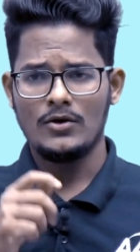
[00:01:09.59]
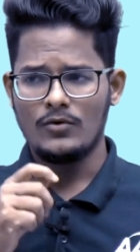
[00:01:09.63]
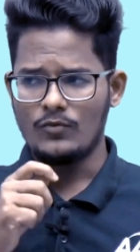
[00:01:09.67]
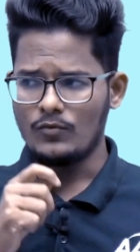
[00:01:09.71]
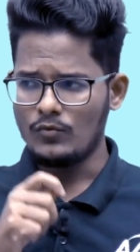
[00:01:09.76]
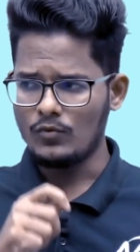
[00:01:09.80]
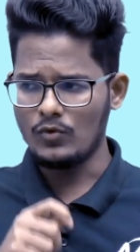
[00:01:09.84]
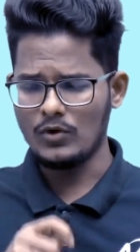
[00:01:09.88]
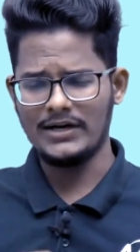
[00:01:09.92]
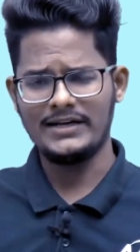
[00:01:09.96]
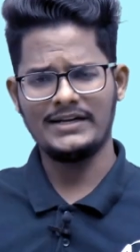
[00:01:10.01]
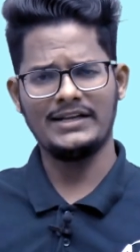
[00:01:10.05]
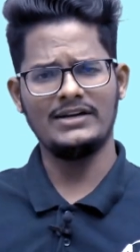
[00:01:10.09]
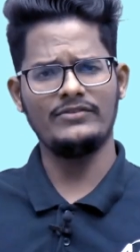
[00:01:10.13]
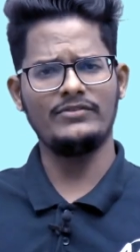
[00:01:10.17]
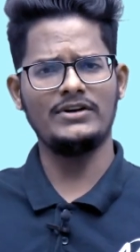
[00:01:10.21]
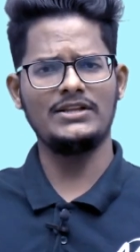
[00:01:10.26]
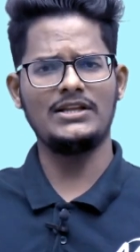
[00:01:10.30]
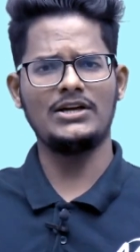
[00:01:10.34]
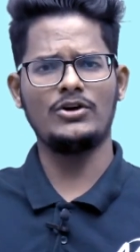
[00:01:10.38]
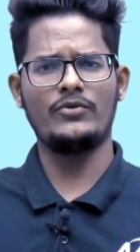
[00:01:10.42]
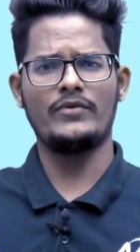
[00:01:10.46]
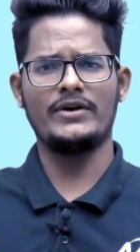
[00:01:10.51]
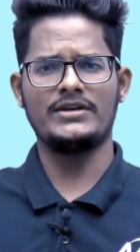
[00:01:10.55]

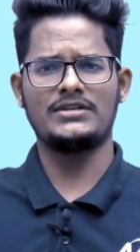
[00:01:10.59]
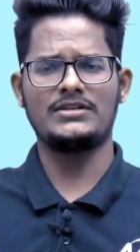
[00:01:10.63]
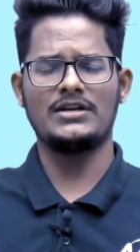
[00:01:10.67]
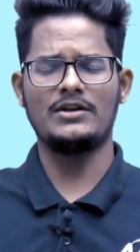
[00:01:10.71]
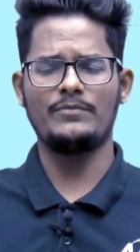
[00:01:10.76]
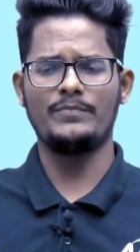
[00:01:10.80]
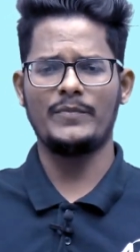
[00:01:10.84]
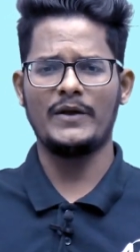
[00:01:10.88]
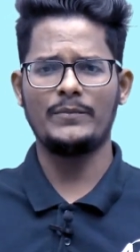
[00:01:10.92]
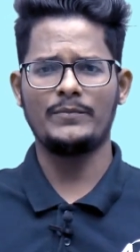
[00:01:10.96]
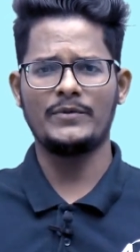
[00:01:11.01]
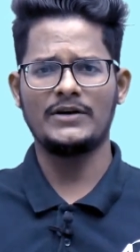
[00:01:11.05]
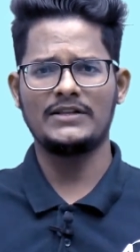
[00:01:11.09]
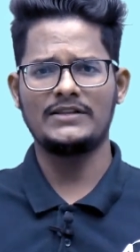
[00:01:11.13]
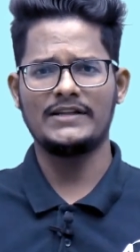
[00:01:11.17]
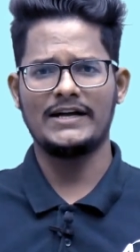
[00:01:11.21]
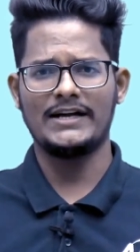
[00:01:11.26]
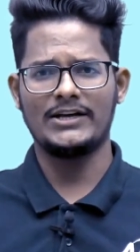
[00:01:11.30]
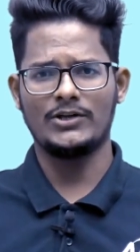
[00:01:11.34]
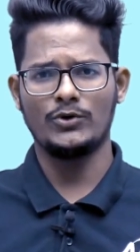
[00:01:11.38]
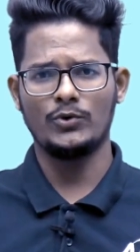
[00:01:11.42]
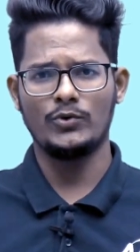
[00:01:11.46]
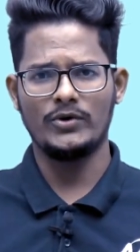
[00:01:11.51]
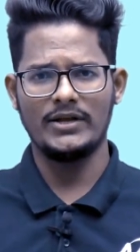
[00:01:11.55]
whatever the question paper
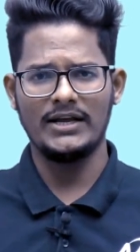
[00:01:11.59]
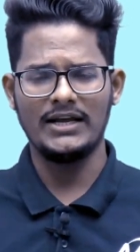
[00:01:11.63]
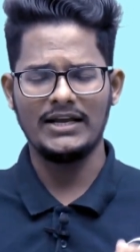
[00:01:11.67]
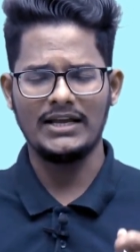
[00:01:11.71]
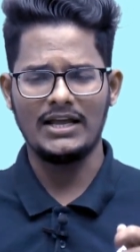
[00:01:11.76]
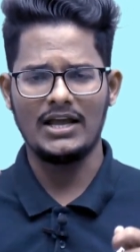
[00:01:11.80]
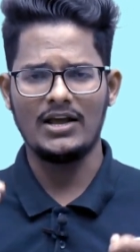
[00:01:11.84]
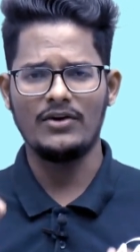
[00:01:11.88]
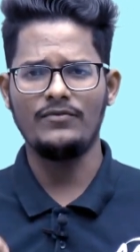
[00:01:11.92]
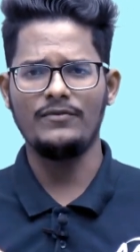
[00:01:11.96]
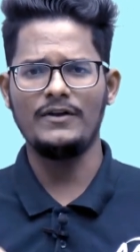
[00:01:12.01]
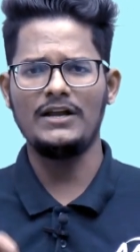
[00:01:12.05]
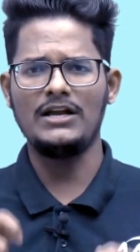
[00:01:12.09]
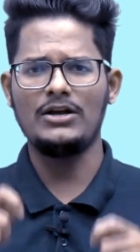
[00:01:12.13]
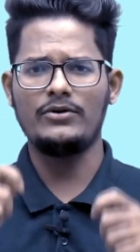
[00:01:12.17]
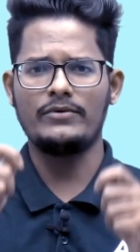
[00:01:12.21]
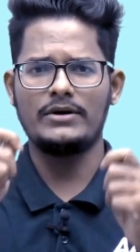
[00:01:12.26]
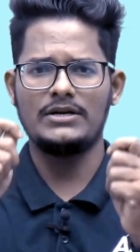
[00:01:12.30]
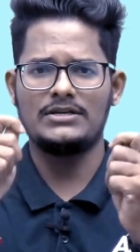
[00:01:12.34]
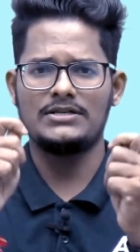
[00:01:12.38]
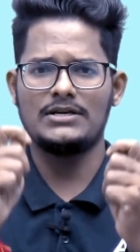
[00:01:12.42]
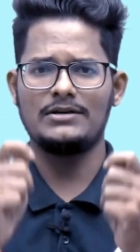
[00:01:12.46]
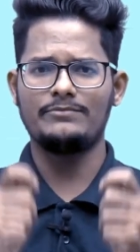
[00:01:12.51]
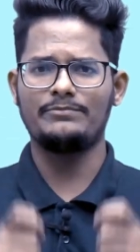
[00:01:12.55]
that you take, every
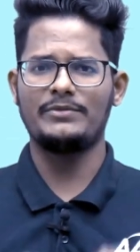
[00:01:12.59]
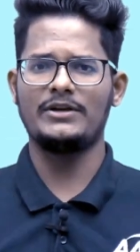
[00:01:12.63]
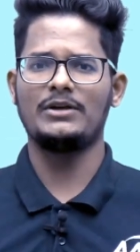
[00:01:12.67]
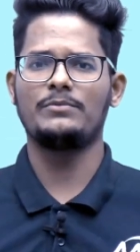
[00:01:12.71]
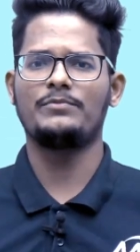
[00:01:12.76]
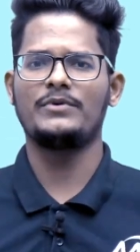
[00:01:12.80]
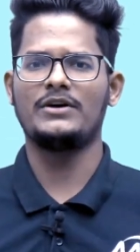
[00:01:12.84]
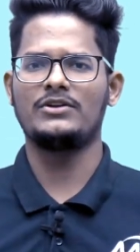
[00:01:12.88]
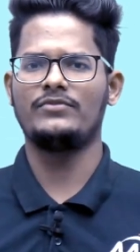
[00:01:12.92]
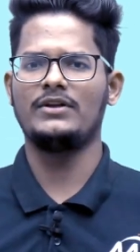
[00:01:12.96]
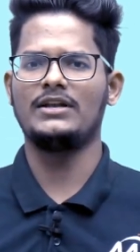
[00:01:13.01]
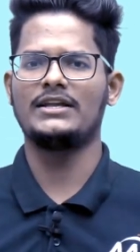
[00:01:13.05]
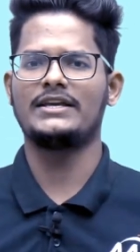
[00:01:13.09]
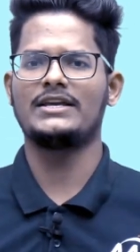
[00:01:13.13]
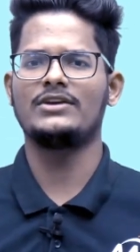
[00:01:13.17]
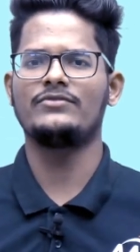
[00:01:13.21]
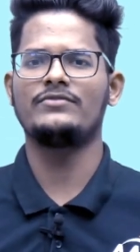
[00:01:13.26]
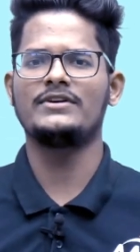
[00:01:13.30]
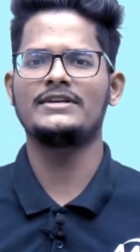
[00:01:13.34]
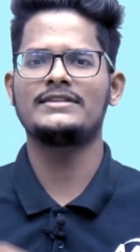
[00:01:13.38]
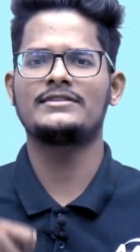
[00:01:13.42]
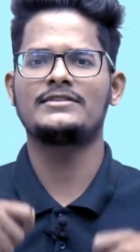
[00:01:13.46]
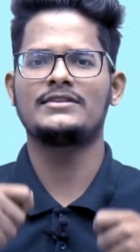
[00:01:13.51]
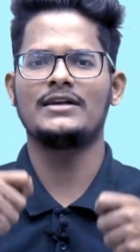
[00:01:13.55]
question paper will
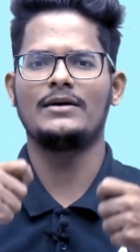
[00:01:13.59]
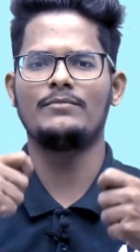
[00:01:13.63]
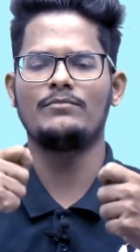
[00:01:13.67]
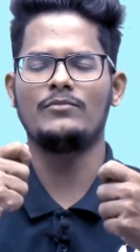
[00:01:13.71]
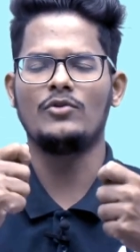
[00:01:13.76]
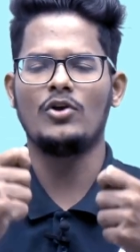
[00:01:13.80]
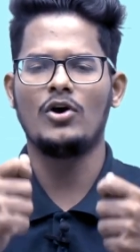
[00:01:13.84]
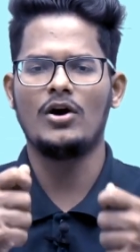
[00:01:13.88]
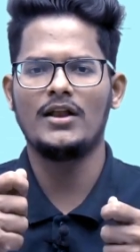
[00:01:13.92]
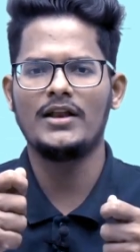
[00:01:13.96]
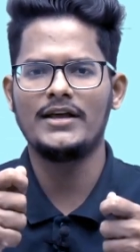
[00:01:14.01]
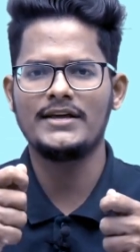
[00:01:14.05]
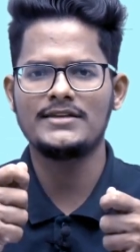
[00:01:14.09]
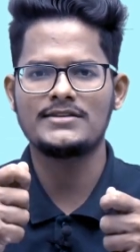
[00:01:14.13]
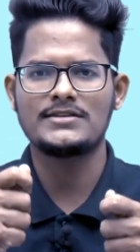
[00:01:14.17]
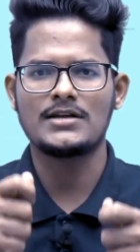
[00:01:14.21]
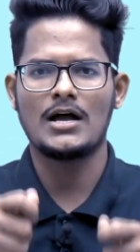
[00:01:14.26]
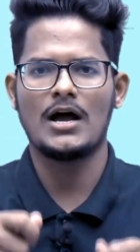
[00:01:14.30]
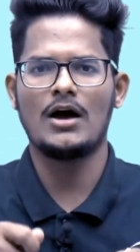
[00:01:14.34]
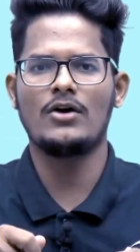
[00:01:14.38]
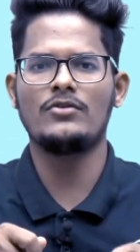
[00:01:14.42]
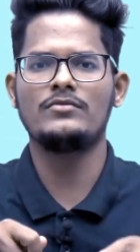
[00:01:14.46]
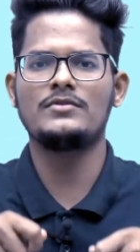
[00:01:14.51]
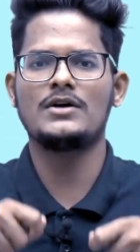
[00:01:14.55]
give us some knowledge
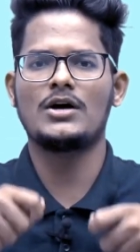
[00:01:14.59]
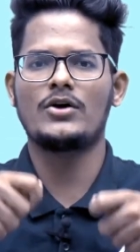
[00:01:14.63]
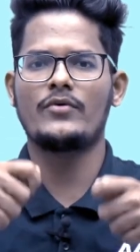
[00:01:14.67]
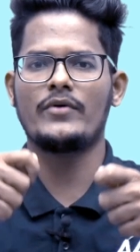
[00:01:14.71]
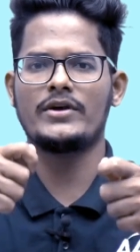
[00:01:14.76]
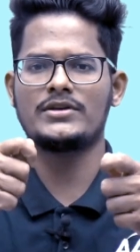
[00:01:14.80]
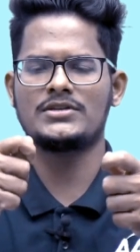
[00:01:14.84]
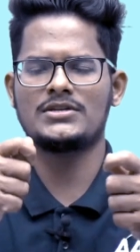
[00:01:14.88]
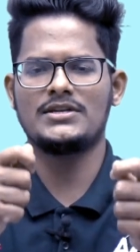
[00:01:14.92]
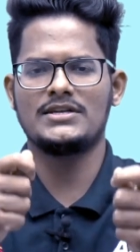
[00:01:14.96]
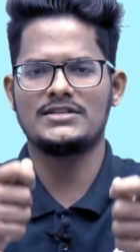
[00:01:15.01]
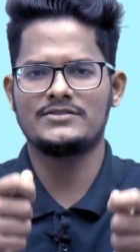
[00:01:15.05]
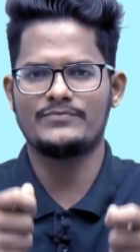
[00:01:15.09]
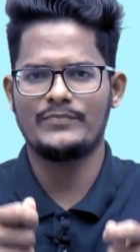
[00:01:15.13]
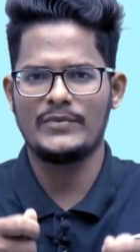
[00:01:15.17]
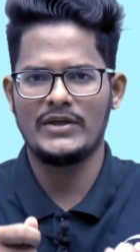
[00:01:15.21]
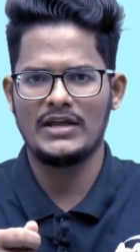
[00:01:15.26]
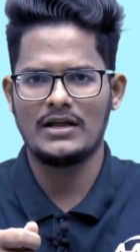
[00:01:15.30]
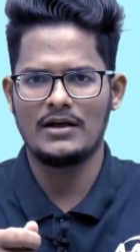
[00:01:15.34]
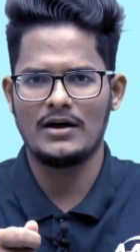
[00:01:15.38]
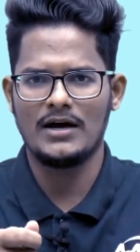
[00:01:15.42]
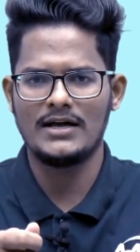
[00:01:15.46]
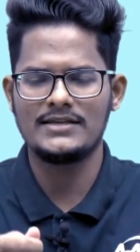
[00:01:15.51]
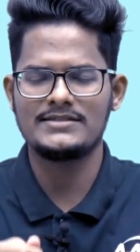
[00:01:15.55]
how the question is
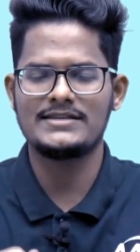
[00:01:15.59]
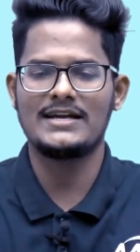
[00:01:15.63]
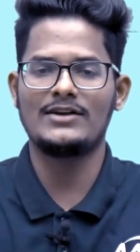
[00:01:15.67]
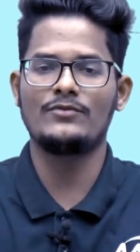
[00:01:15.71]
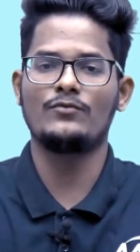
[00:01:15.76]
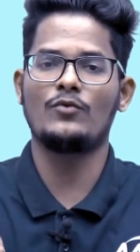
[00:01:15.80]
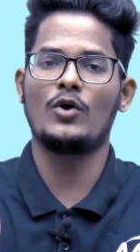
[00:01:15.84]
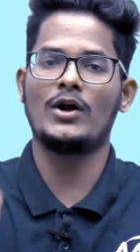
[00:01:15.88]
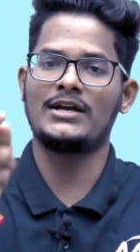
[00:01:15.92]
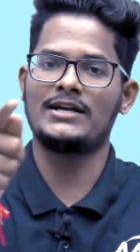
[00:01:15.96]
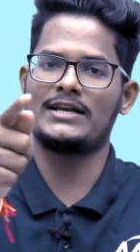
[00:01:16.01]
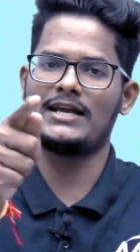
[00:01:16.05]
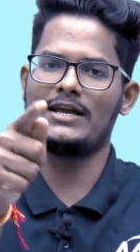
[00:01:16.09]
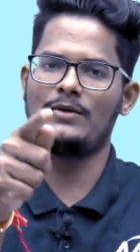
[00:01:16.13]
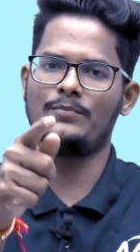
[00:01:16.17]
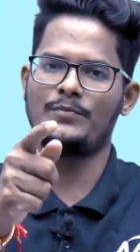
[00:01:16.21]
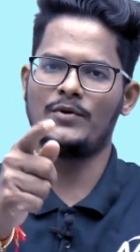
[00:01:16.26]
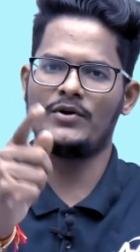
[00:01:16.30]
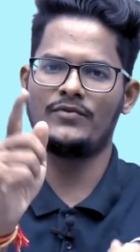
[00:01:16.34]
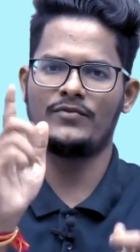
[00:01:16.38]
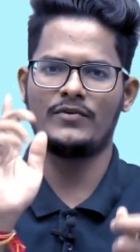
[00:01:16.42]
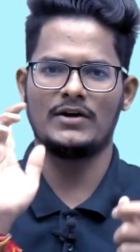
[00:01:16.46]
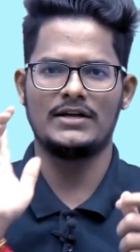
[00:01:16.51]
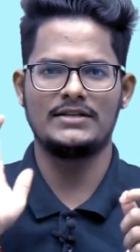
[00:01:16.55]
being asked and what type
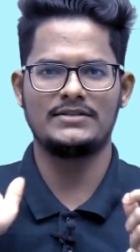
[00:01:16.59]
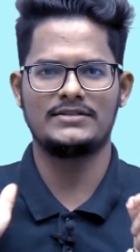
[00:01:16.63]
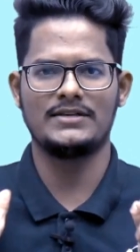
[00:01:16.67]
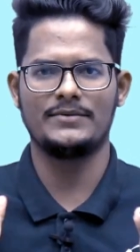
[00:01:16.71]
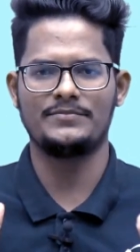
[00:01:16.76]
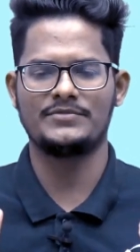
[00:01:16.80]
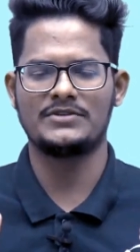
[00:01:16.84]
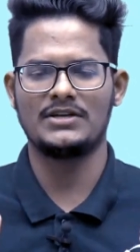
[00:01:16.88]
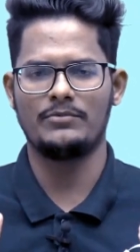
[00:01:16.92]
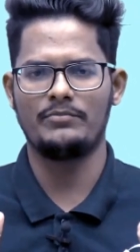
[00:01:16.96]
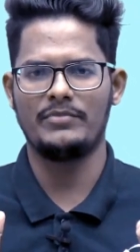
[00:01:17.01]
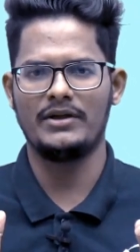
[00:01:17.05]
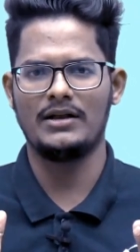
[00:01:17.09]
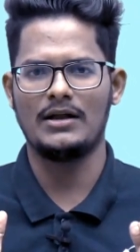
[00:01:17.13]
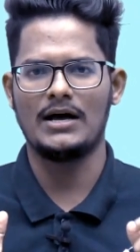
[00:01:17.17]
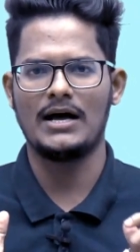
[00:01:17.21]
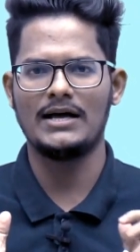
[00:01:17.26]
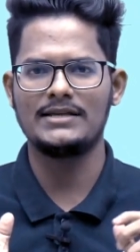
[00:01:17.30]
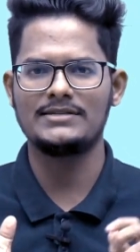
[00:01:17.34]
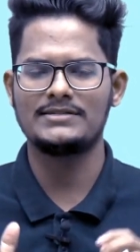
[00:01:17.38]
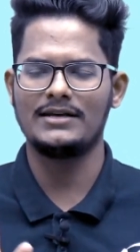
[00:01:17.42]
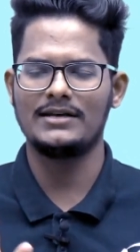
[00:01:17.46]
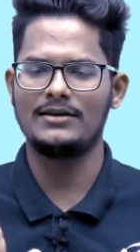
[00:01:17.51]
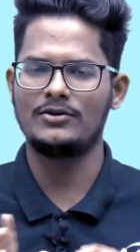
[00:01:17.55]
of concepts have been
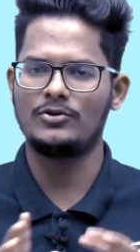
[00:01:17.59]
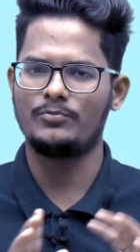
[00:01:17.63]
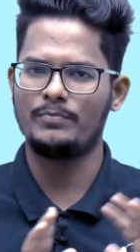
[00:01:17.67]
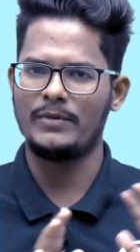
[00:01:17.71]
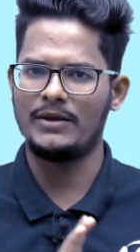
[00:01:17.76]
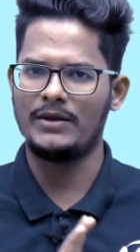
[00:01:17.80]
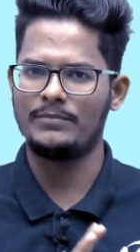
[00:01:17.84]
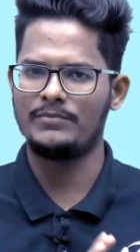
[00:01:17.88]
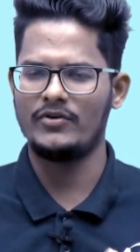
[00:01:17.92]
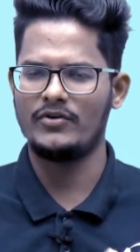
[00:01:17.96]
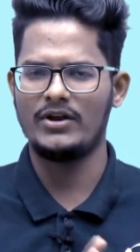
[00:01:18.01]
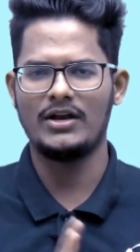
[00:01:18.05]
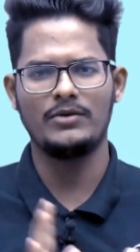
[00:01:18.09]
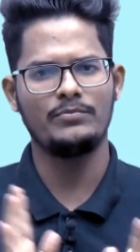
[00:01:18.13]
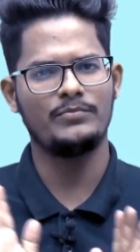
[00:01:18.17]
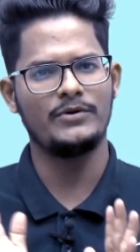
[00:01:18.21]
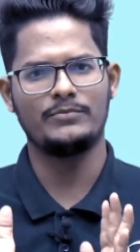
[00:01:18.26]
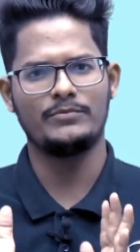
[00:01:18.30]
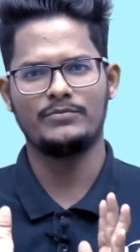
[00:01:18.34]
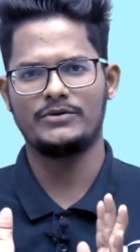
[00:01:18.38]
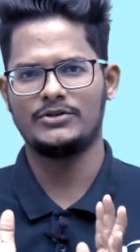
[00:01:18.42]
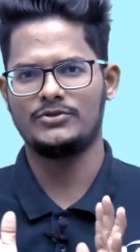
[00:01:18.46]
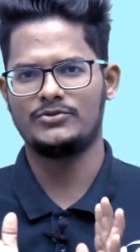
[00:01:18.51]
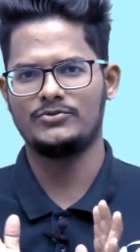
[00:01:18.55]
asked in paper 1 and
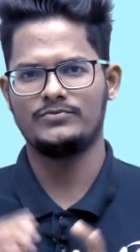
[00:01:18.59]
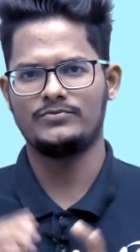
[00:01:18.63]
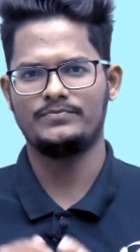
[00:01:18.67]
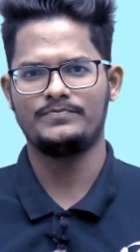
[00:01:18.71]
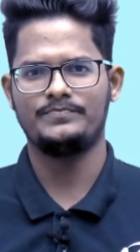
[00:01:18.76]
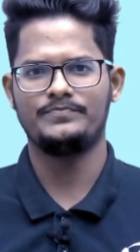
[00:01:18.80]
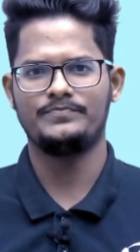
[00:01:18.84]
paper 2.